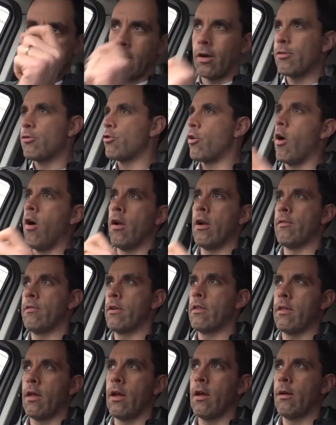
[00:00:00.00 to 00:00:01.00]
started drawing
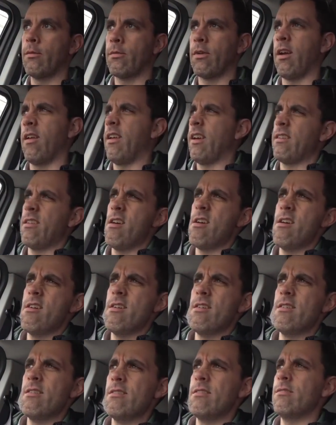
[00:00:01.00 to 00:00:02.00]
everything. kind of like,
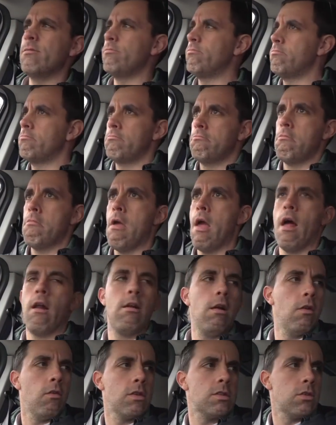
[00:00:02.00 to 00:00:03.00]
ah yeah, I
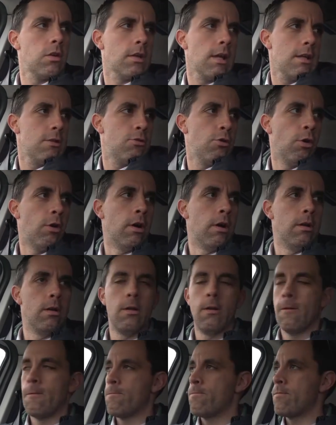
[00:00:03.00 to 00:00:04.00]
don't know, let's look into it.
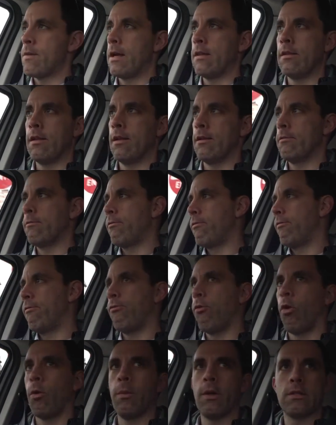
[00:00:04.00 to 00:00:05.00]
And then
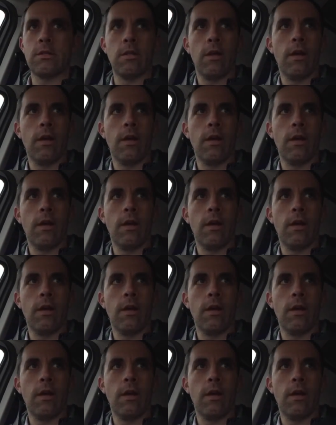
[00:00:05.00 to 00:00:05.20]
four months